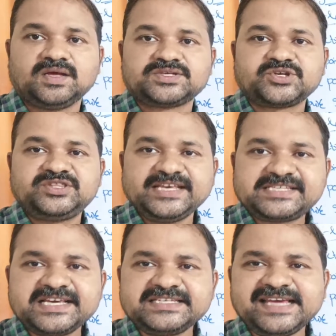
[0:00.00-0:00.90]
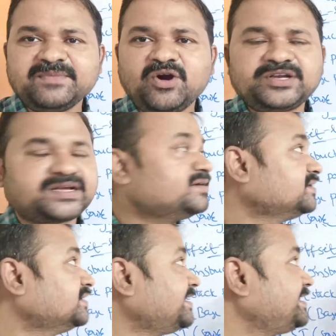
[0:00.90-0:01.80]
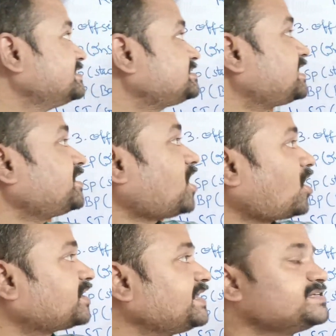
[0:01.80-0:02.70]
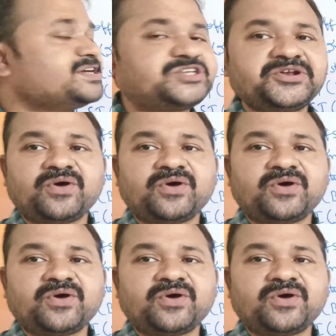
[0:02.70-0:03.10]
So this is about register organization